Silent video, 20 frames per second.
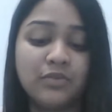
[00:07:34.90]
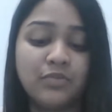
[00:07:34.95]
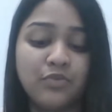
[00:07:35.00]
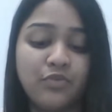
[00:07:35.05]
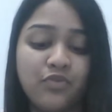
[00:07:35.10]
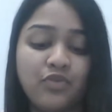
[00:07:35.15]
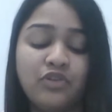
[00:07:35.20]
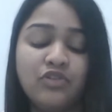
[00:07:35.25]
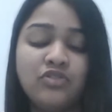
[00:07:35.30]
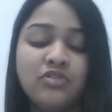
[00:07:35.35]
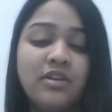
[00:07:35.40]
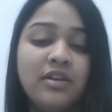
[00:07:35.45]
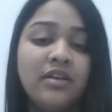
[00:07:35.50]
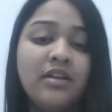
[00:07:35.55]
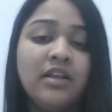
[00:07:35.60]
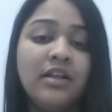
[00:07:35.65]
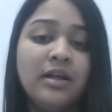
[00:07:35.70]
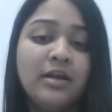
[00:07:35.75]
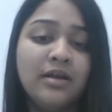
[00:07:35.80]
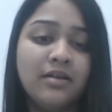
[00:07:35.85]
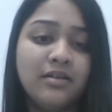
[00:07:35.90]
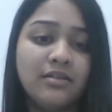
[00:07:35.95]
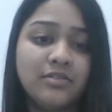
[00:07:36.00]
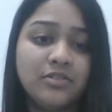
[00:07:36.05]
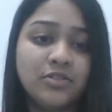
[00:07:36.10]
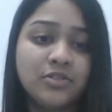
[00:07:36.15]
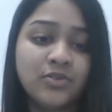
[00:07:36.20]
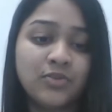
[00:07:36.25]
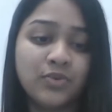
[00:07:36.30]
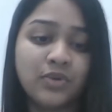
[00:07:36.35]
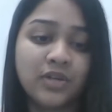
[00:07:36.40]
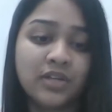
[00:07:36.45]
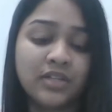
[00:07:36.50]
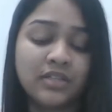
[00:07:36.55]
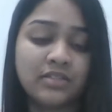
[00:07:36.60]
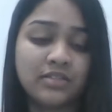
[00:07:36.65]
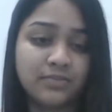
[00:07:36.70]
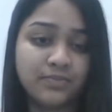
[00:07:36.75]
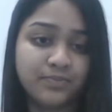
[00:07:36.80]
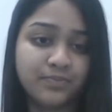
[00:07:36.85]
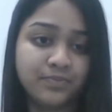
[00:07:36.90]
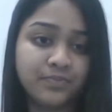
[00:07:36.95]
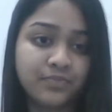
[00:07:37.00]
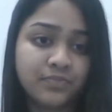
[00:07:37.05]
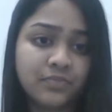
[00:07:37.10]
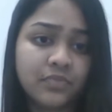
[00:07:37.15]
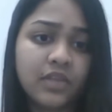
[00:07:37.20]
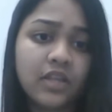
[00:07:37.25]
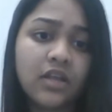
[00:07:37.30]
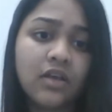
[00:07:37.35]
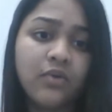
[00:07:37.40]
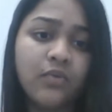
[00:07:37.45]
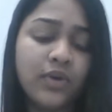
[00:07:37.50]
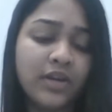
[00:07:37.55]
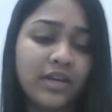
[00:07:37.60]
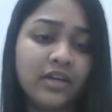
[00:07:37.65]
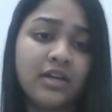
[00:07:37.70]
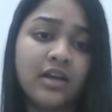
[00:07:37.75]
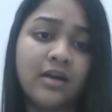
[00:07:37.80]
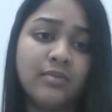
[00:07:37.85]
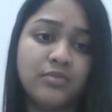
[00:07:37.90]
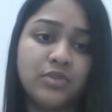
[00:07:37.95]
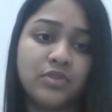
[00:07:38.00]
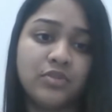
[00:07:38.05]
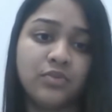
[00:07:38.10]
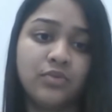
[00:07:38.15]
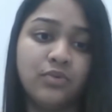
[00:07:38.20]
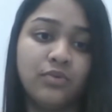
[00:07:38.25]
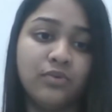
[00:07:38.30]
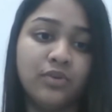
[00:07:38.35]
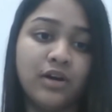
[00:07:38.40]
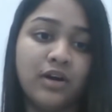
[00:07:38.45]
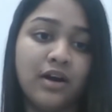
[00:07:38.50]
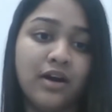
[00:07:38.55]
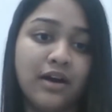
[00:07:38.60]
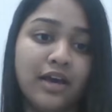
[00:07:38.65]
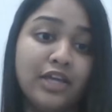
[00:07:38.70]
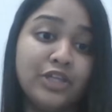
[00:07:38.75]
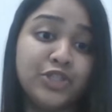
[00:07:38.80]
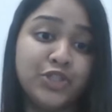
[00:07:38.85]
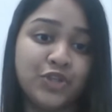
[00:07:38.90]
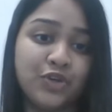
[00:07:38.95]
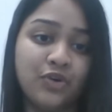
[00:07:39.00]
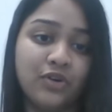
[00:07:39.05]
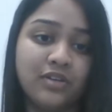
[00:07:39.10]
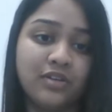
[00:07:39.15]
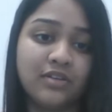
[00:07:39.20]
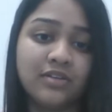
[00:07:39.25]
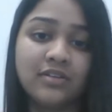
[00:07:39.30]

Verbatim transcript: professional students when it comes to Azure?